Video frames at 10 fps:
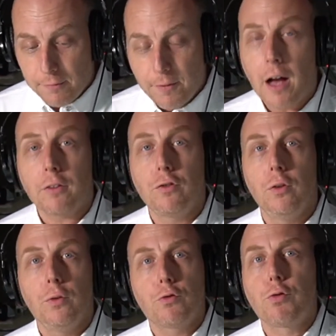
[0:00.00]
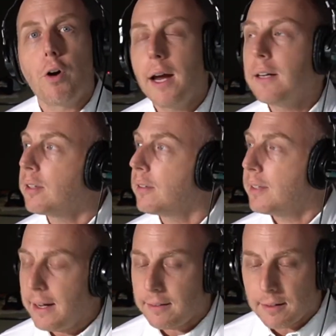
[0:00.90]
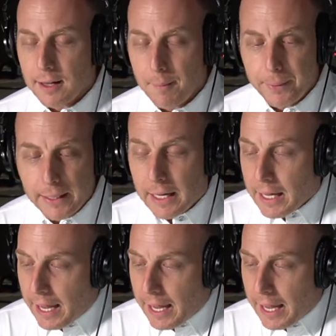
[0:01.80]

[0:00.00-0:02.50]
Fox News trying to take the company